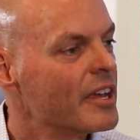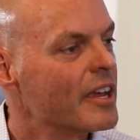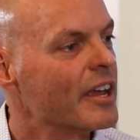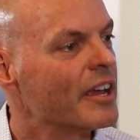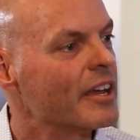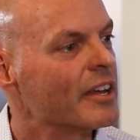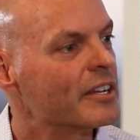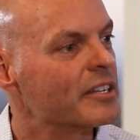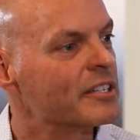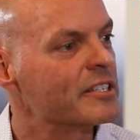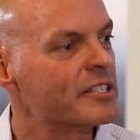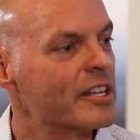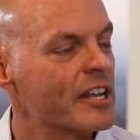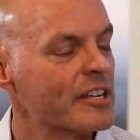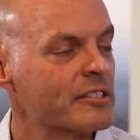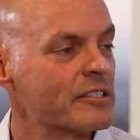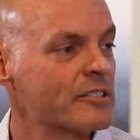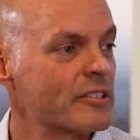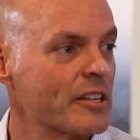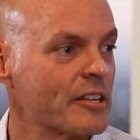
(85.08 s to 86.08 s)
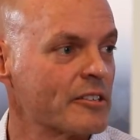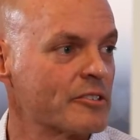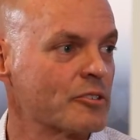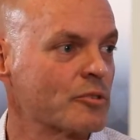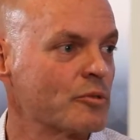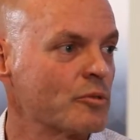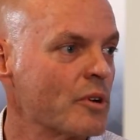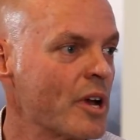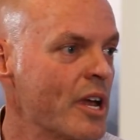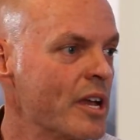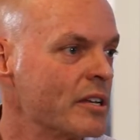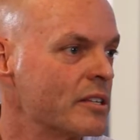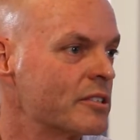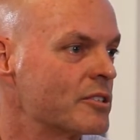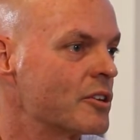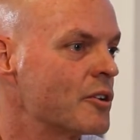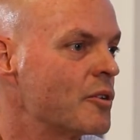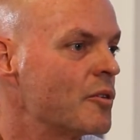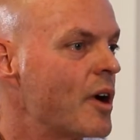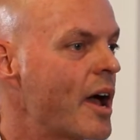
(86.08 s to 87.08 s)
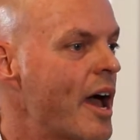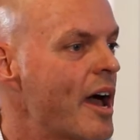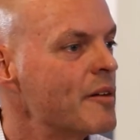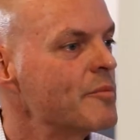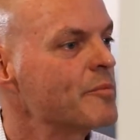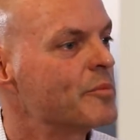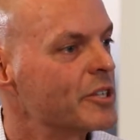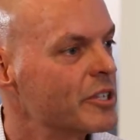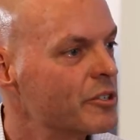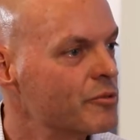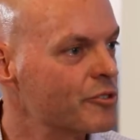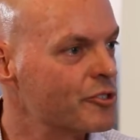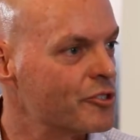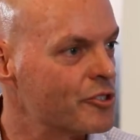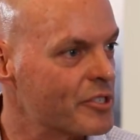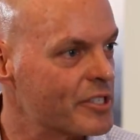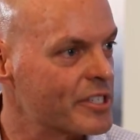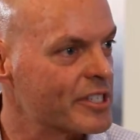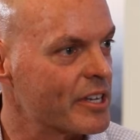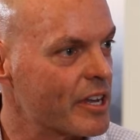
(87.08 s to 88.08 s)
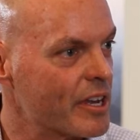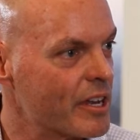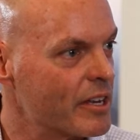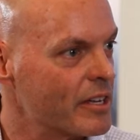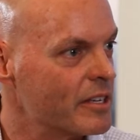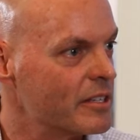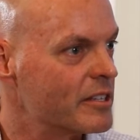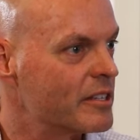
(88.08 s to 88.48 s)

And that's great. So how big would you say